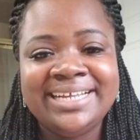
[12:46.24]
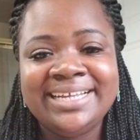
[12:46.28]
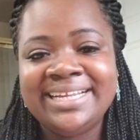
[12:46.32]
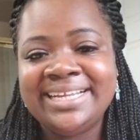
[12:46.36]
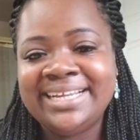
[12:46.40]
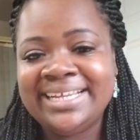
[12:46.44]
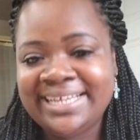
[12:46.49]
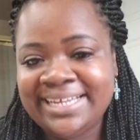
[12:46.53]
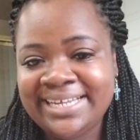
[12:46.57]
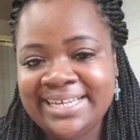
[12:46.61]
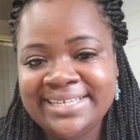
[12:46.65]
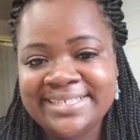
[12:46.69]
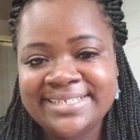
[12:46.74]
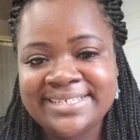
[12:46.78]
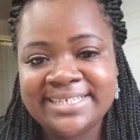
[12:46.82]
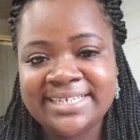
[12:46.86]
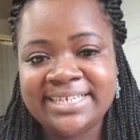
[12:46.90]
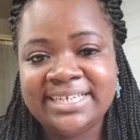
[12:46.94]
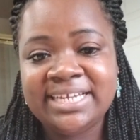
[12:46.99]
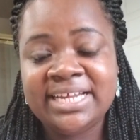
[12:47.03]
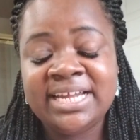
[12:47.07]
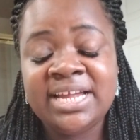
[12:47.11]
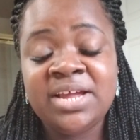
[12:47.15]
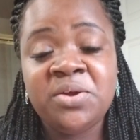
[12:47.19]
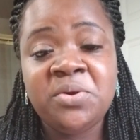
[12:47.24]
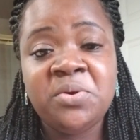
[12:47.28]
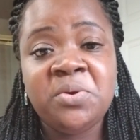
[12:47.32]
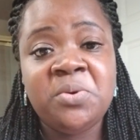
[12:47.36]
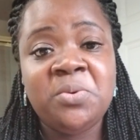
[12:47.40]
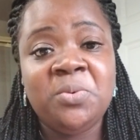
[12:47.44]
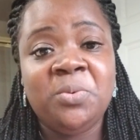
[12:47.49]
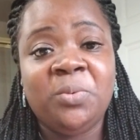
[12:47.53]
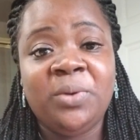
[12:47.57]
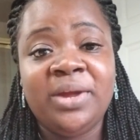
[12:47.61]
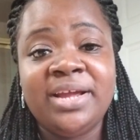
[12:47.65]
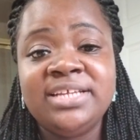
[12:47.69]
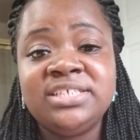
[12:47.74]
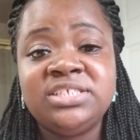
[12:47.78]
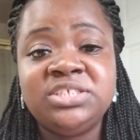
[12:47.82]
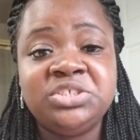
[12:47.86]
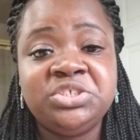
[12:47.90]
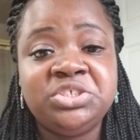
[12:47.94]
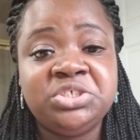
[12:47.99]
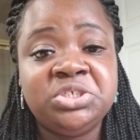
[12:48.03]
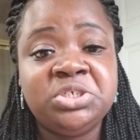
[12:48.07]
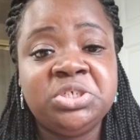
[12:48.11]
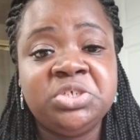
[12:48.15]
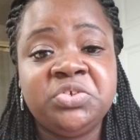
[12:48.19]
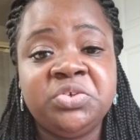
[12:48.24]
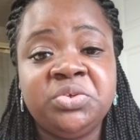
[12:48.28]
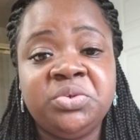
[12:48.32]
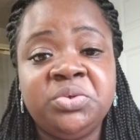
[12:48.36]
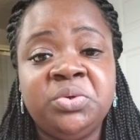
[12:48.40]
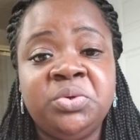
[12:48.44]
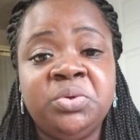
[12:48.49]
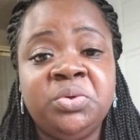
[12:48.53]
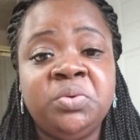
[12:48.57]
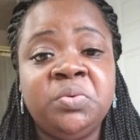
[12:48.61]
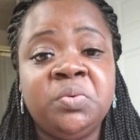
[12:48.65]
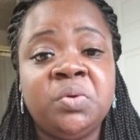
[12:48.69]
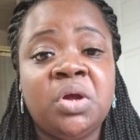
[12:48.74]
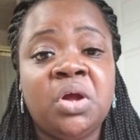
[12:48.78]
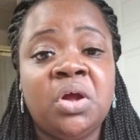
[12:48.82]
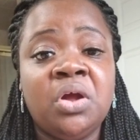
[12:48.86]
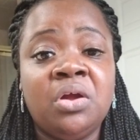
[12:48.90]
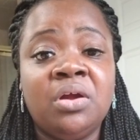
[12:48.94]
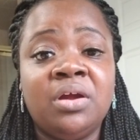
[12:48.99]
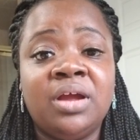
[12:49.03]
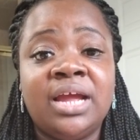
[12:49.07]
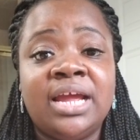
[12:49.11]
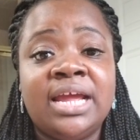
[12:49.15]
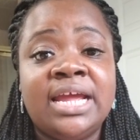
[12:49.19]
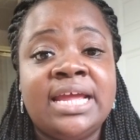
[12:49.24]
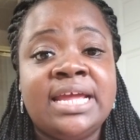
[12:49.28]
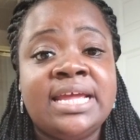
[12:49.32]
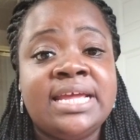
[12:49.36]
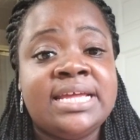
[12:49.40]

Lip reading: easy. Raising children who are